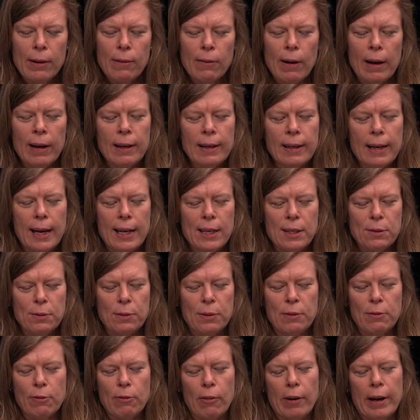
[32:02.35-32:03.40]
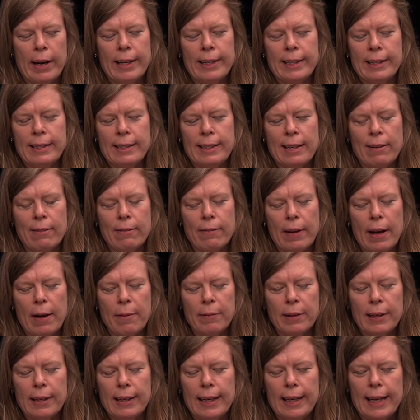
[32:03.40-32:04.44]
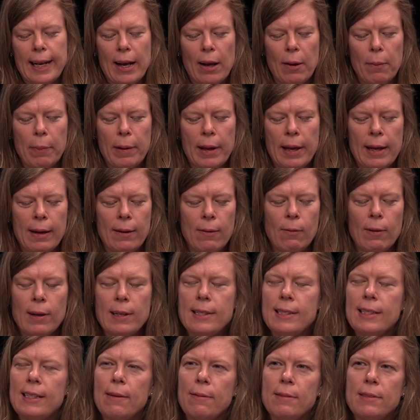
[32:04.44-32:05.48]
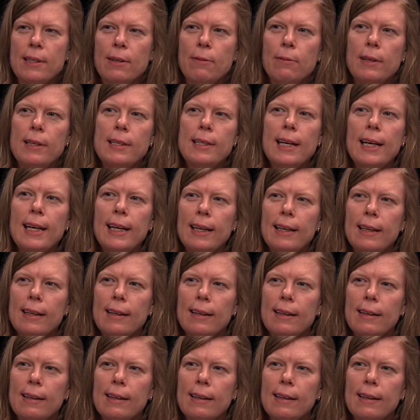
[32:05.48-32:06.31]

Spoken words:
recognize when friends and family need help, and what steps can we take?